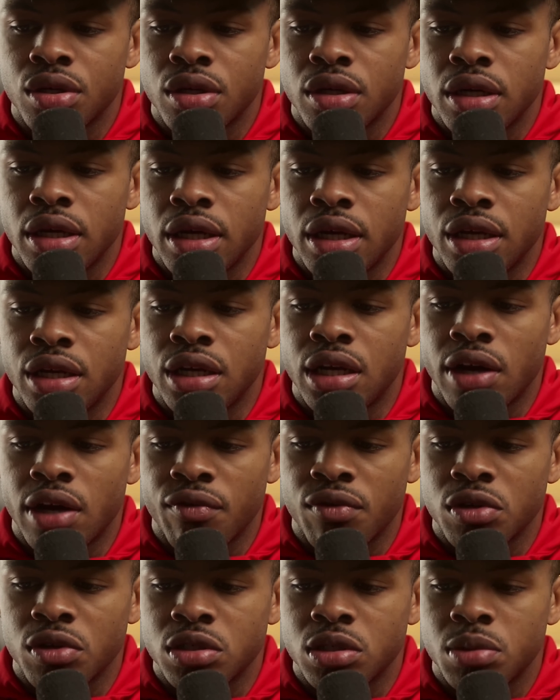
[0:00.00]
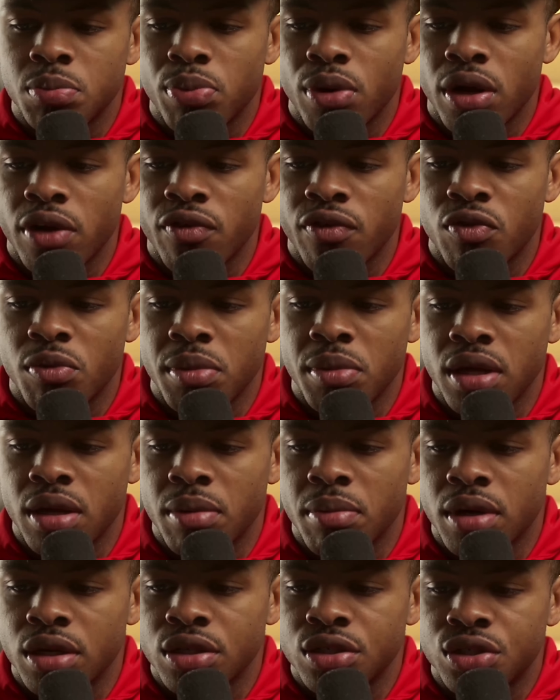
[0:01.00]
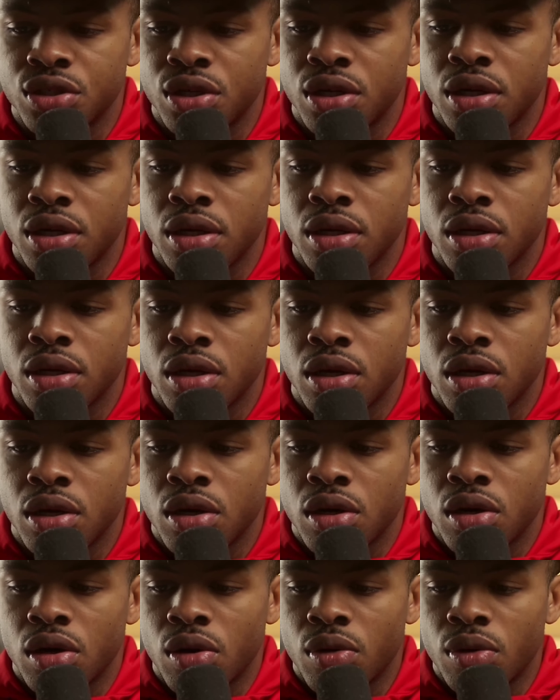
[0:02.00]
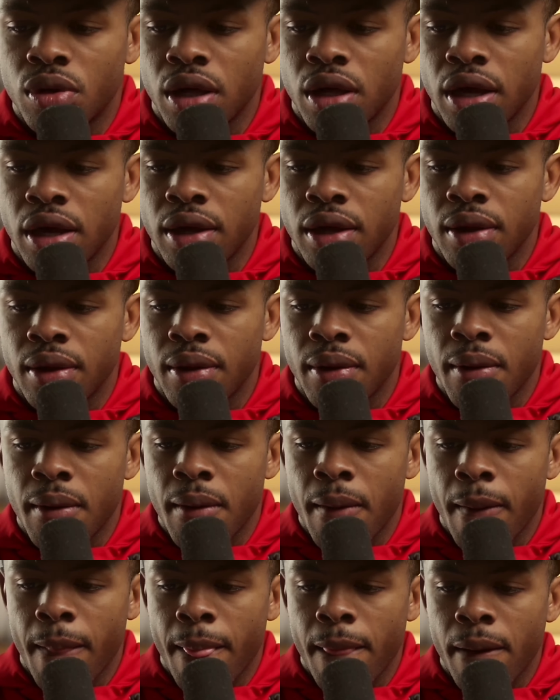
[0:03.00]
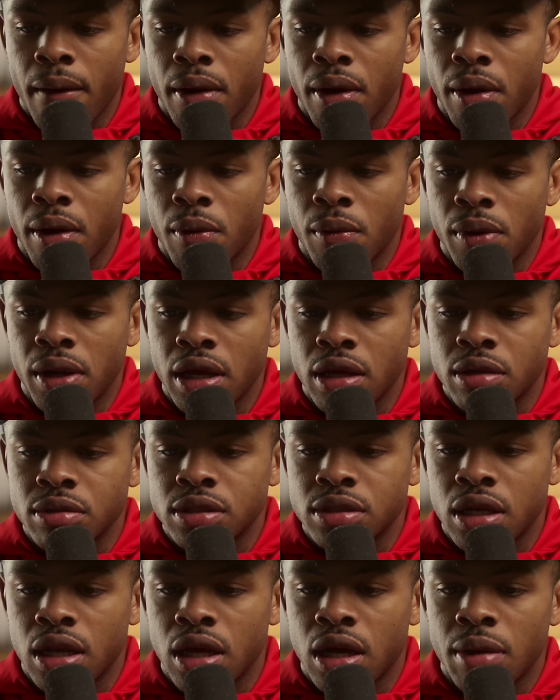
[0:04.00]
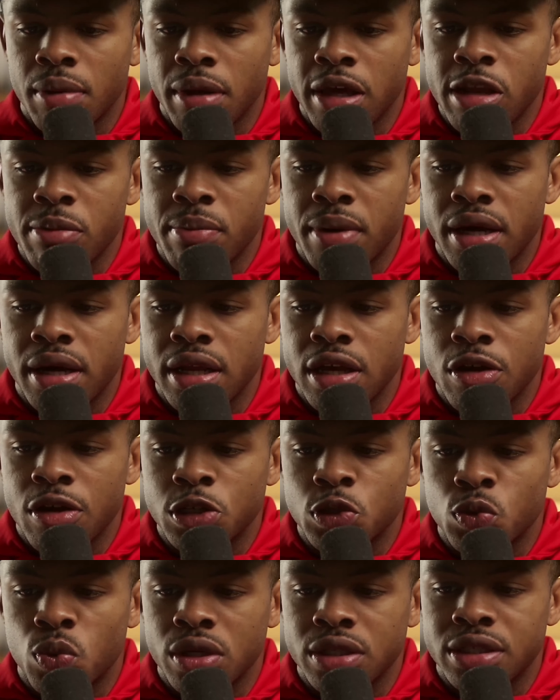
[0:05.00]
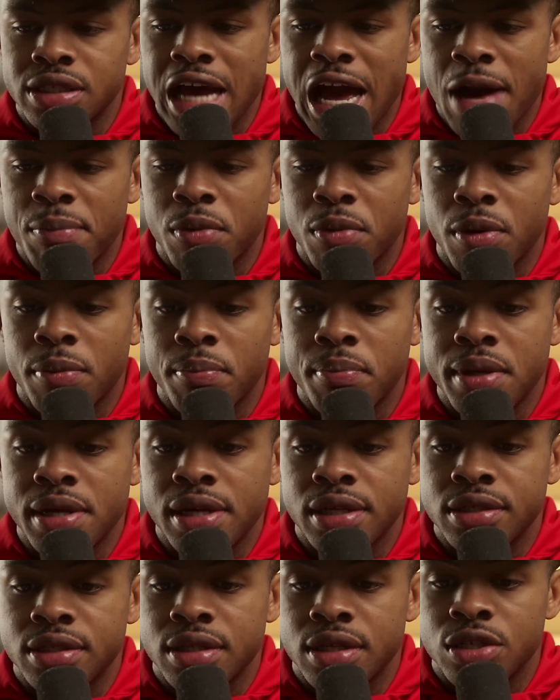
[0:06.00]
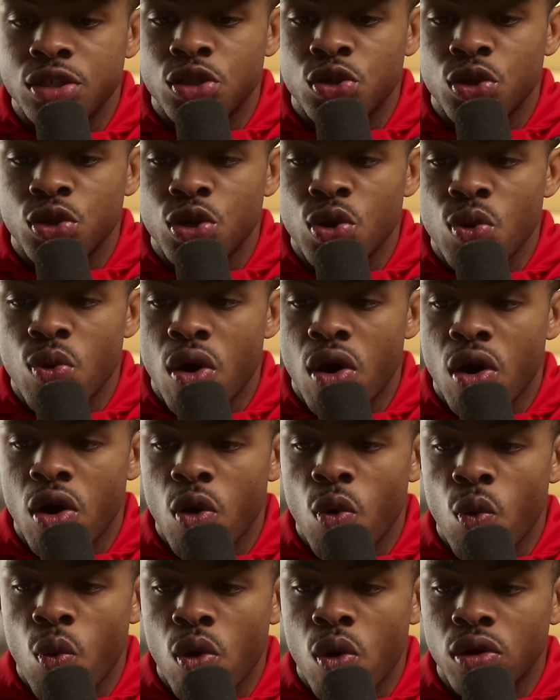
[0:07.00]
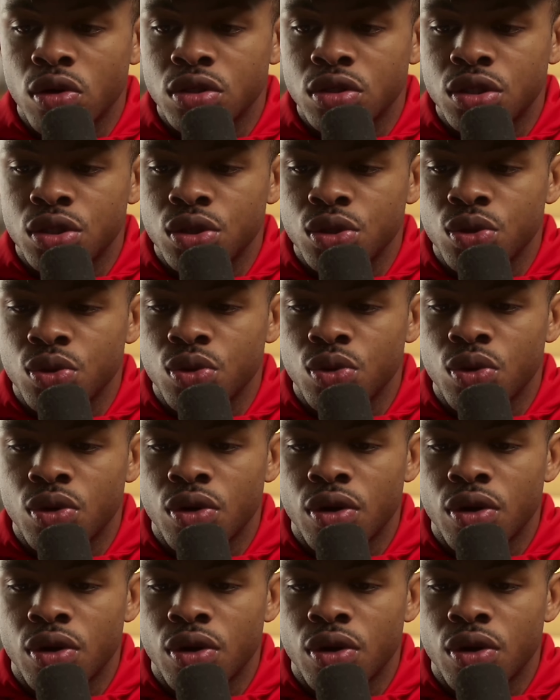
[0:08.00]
endeavors. Pray for me in my journey. Okay. Walaikum salam. Anybody else? What type of business do you all want to